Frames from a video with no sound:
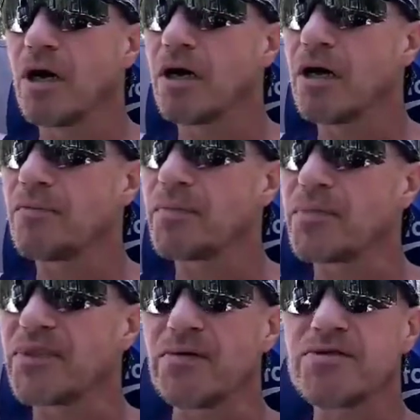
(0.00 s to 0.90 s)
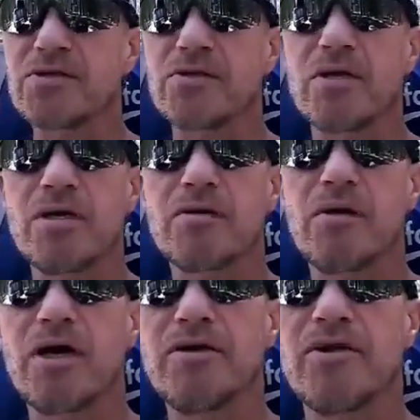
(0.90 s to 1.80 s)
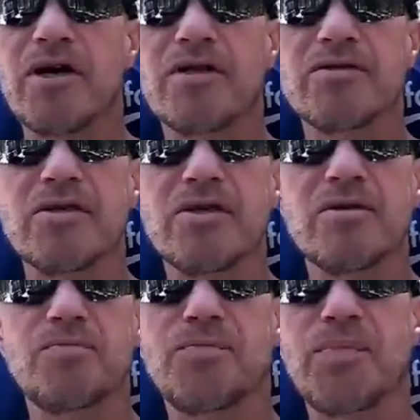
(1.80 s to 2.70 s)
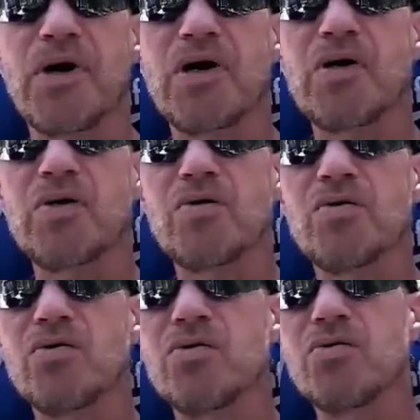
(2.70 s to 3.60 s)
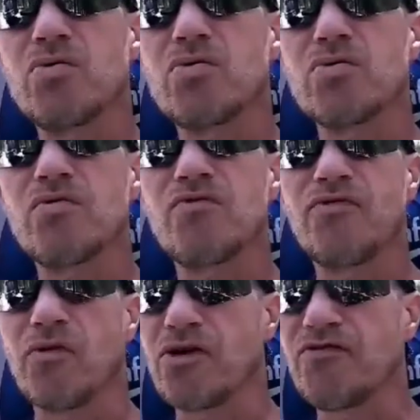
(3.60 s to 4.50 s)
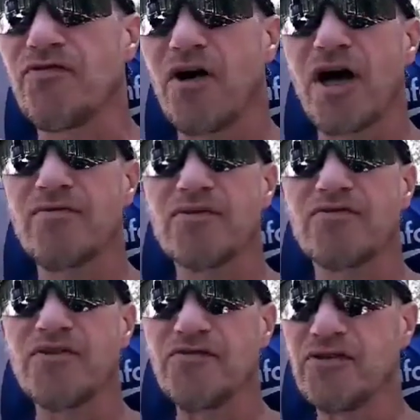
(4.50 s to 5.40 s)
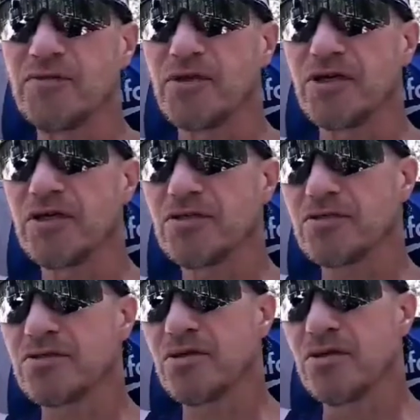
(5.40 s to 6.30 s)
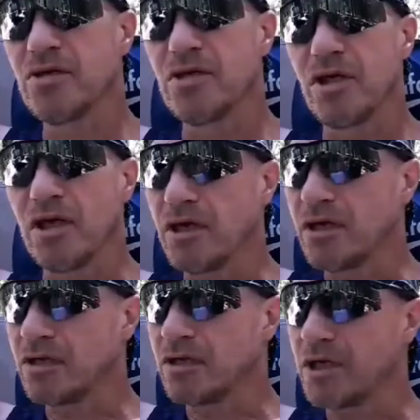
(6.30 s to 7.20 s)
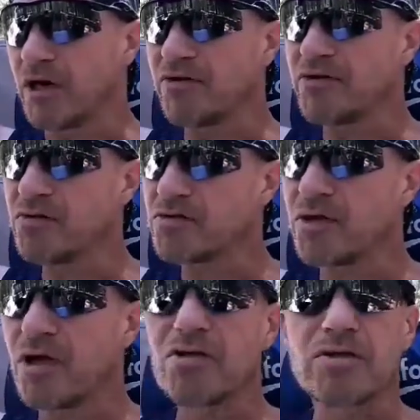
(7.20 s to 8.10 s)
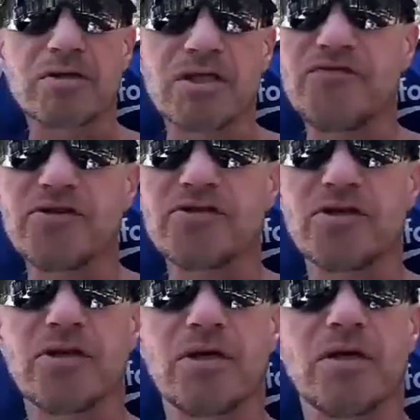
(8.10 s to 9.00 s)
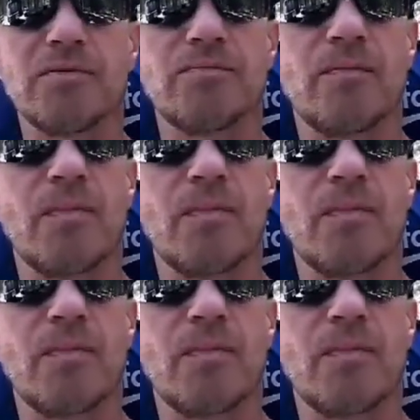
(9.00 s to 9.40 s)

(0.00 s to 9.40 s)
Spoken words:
That was a long ride that day, about 45 to 50 minutes. And everything was all different to her.